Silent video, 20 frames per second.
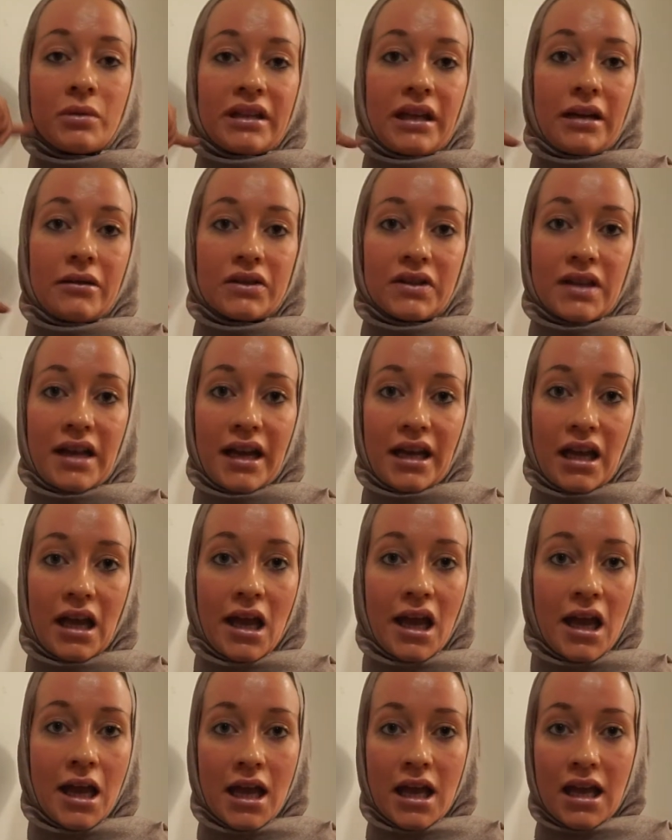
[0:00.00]
I was like,
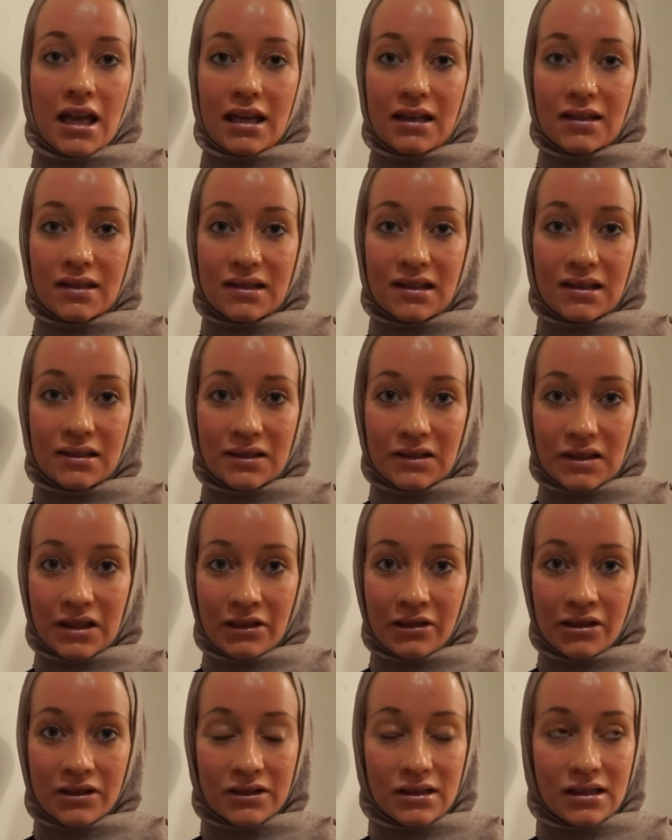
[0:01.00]
is he
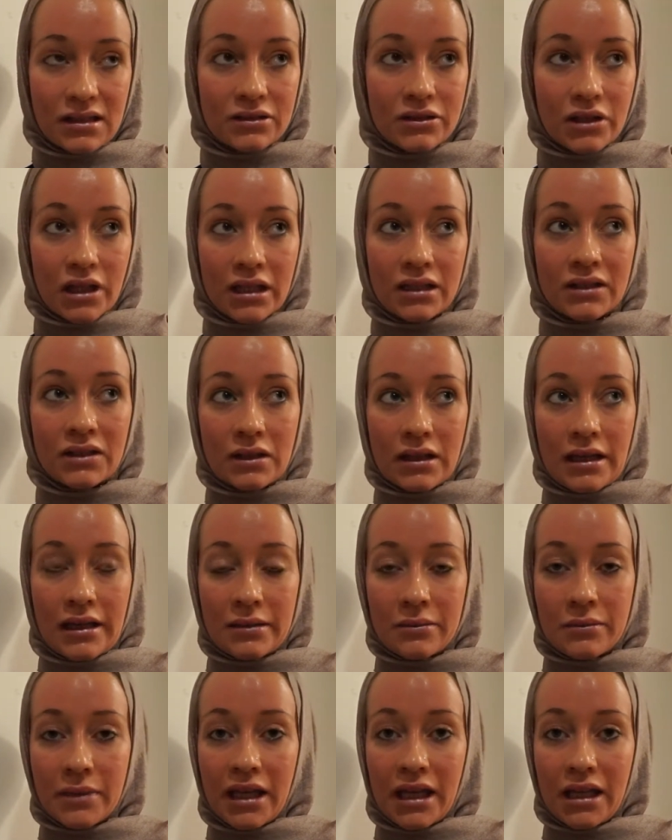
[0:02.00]
seriously trying to get
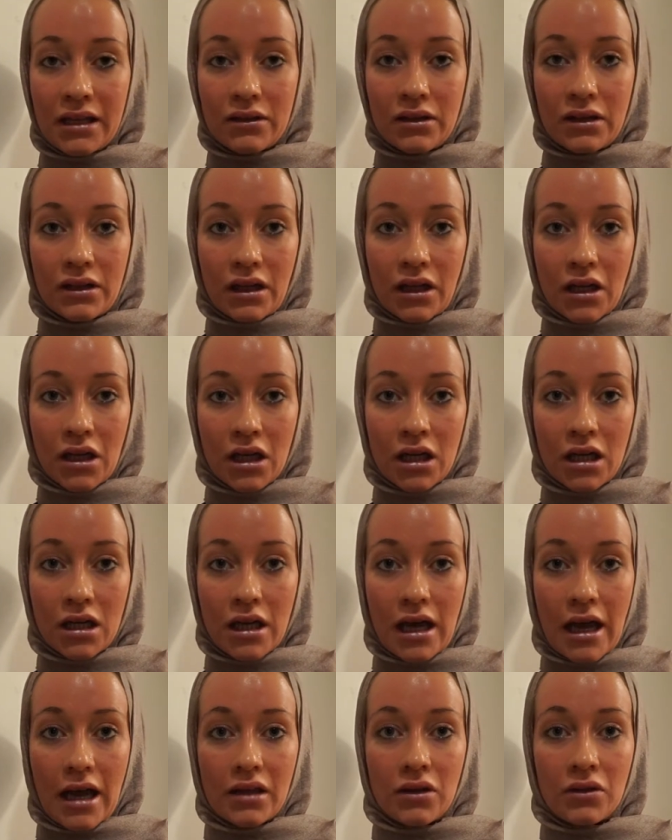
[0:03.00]
me into the car?
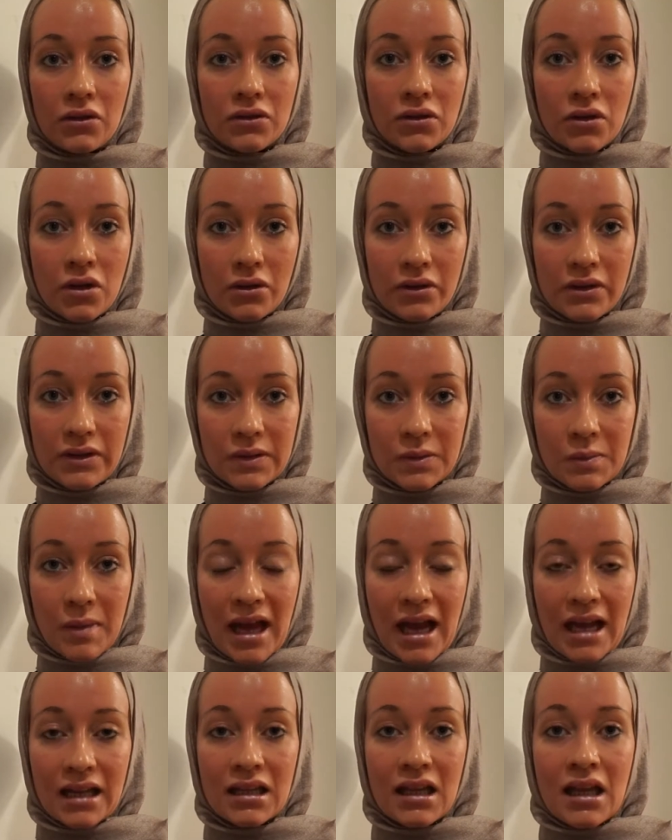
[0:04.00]
I don't know this
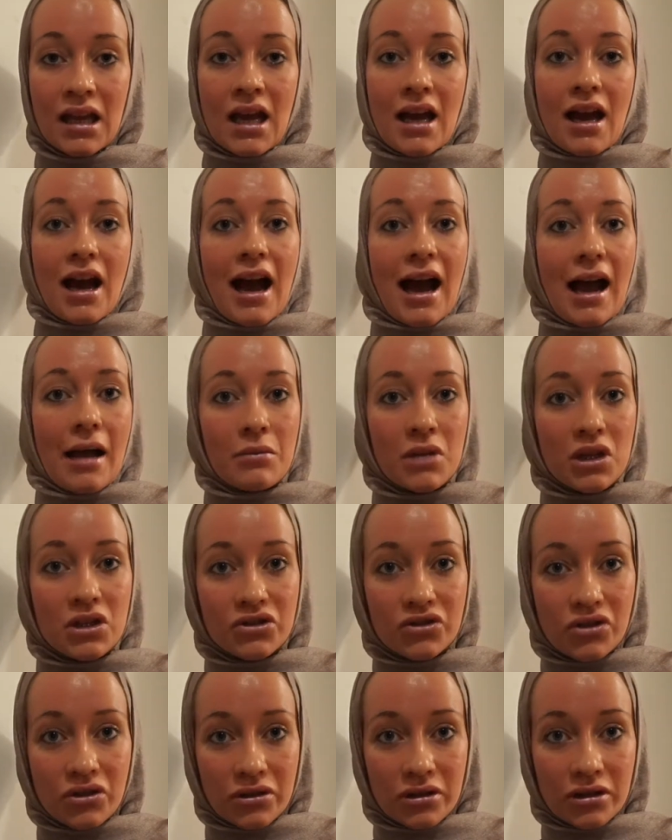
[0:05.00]
man. I'm
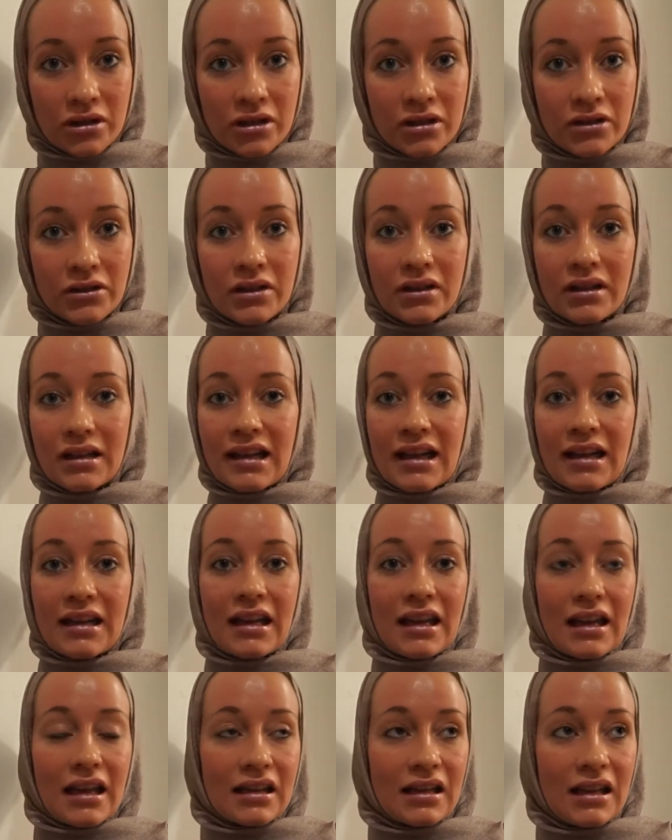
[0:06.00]
injured, like,
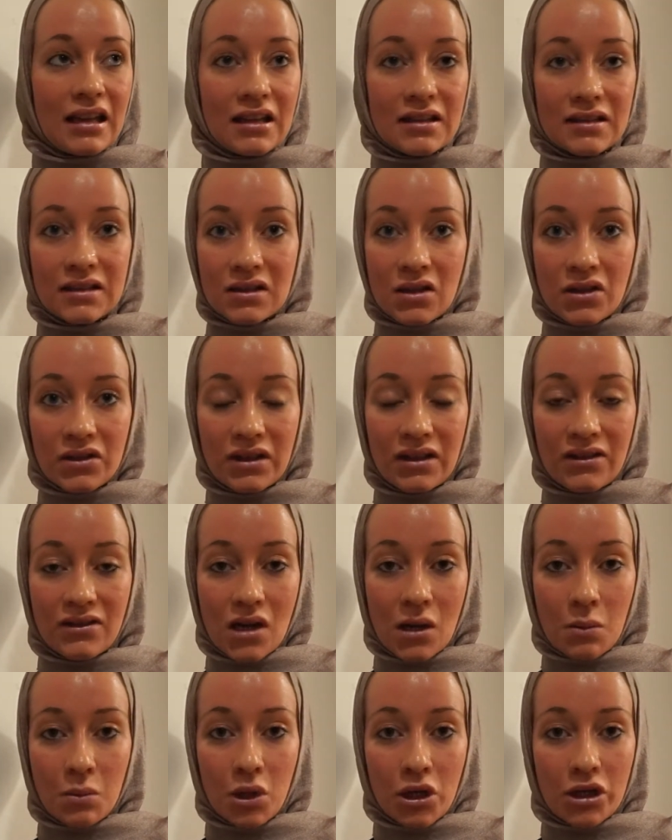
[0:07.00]
and he's not even
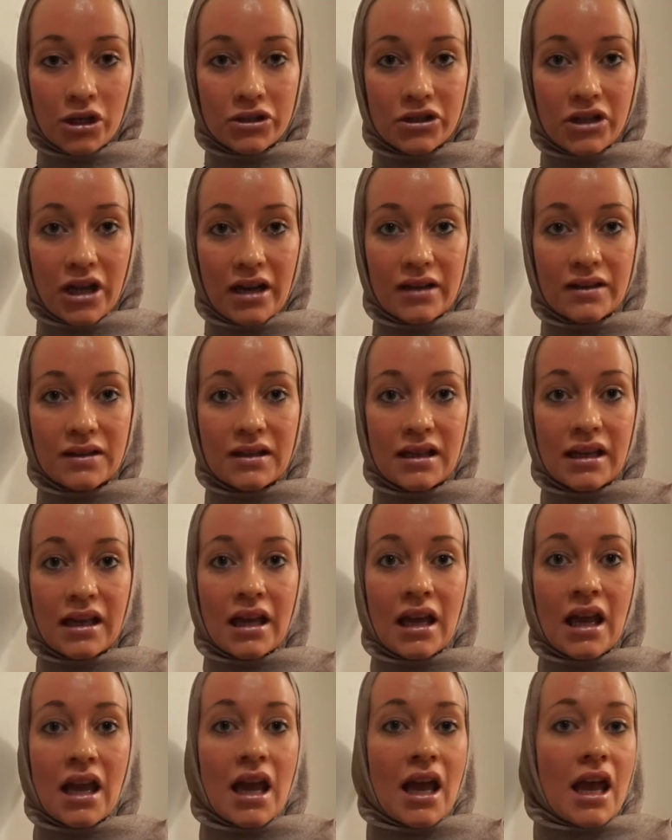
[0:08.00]
apologizing.